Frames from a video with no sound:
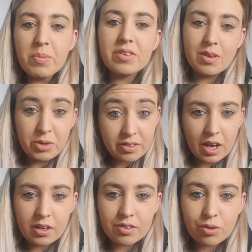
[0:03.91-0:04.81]

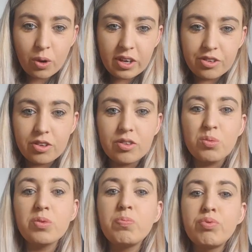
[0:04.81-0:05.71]
simultaneous equations
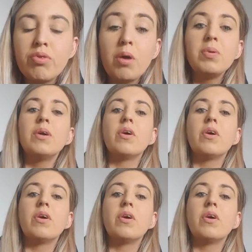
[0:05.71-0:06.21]
was probably